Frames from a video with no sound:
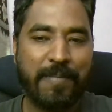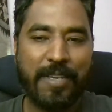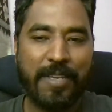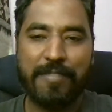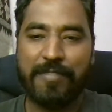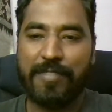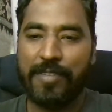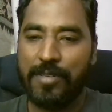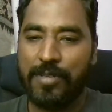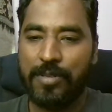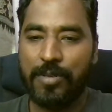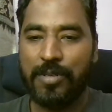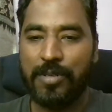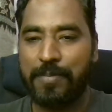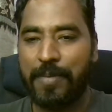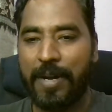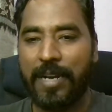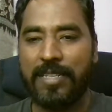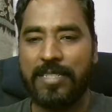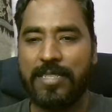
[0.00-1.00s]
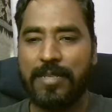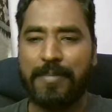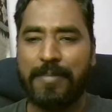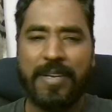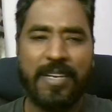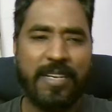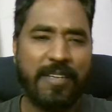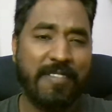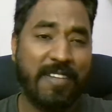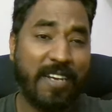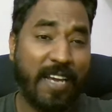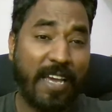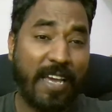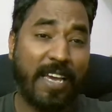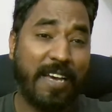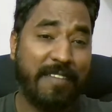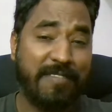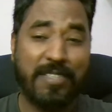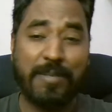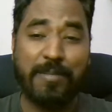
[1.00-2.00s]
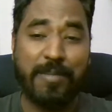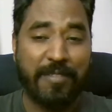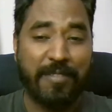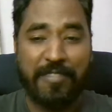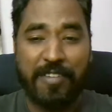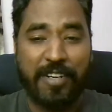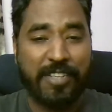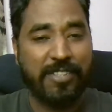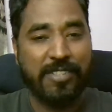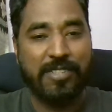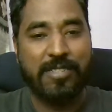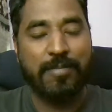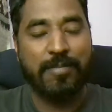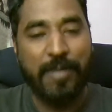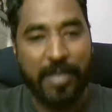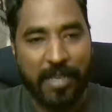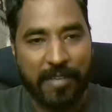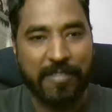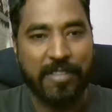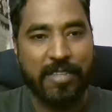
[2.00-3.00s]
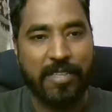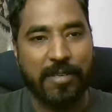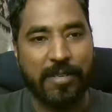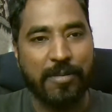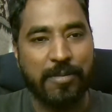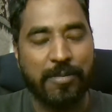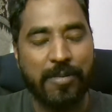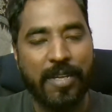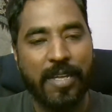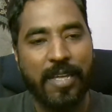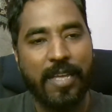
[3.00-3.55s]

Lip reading: If you don't participate, even I have some refreshers being with you.